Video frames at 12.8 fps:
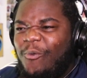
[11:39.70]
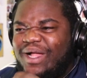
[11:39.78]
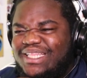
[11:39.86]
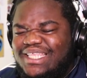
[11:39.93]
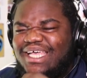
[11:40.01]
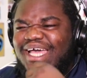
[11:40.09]

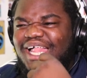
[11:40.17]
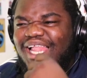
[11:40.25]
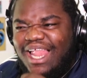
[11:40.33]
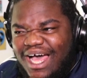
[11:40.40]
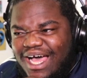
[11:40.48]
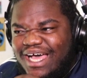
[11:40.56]
With the
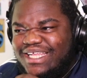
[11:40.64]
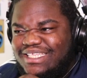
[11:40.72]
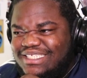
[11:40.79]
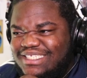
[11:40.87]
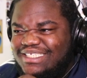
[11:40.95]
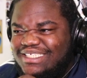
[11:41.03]

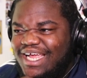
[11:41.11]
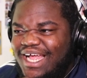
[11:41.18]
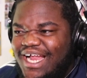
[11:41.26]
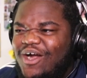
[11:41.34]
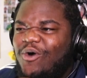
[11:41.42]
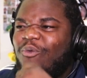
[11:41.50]

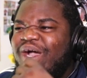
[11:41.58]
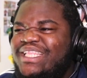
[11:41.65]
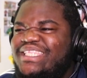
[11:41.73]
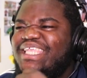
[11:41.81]
clutch. With